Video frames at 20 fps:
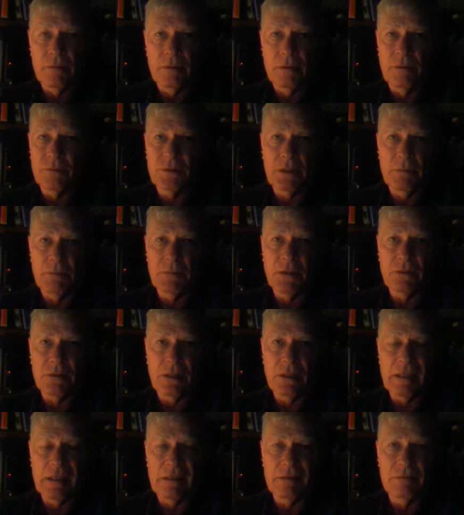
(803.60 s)
of some other
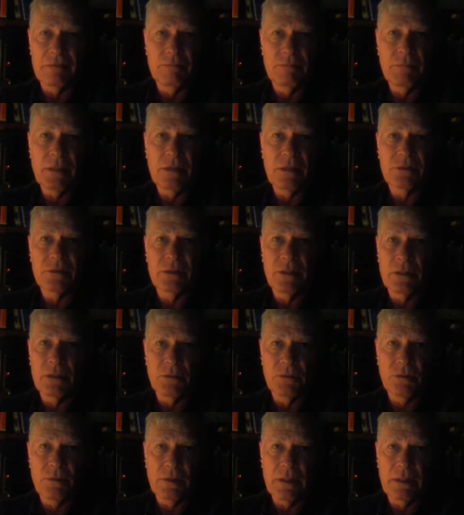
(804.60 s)
kind of
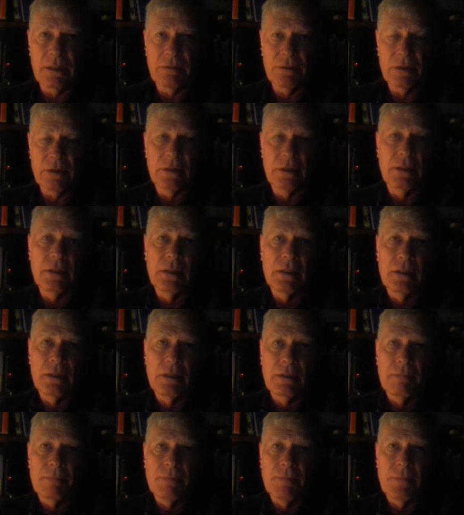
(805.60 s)
melanoma, whatever,
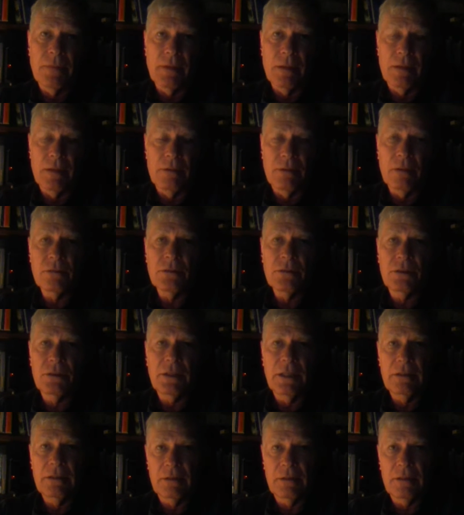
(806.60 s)
there's a
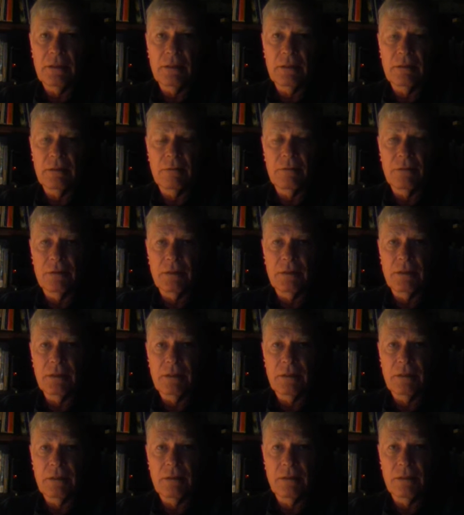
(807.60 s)
chance that he
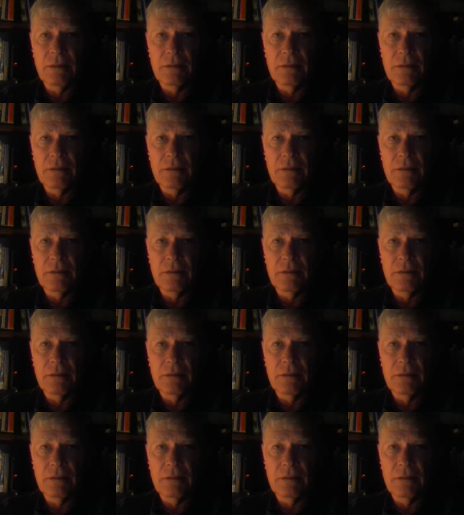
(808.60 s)
could